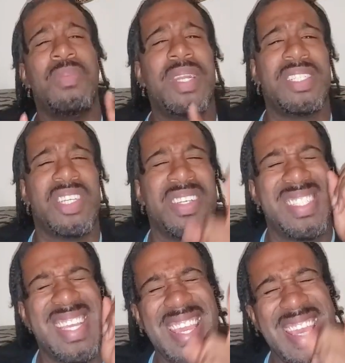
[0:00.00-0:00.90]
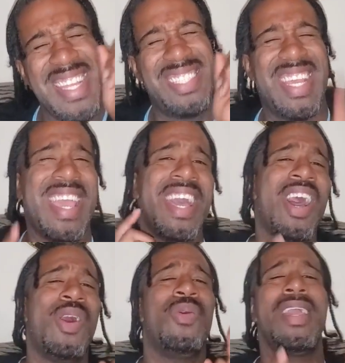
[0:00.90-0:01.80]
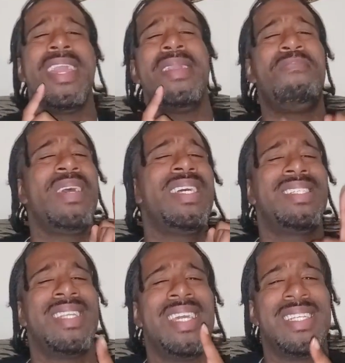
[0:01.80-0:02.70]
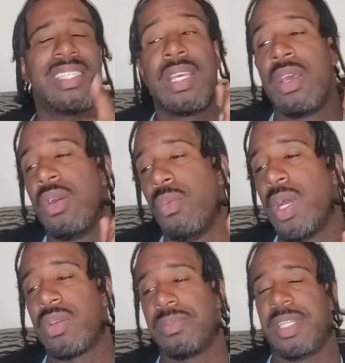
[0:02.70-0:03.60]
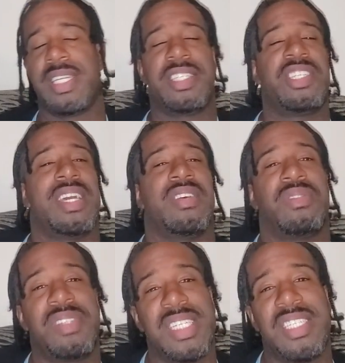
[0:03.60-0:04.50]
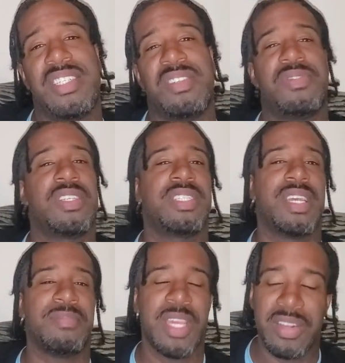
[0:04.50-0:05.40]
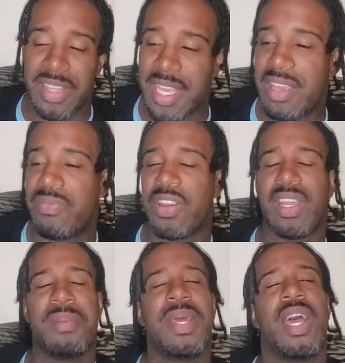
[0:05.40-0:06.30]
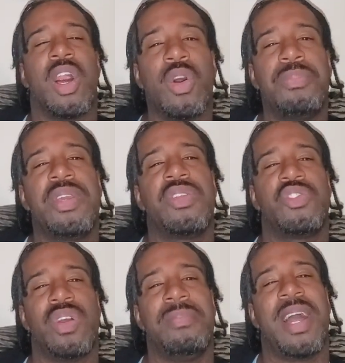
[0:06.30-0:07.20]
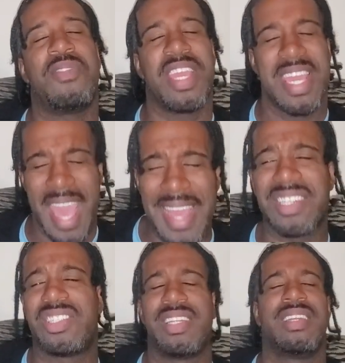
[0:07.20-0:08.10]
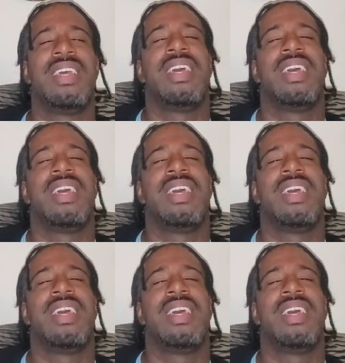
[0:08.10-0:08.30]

with it, y'all's E-J-O-E business. Welcome to the channel. If this is your first time here, thank you for coming. I hope you enjoy my reaction.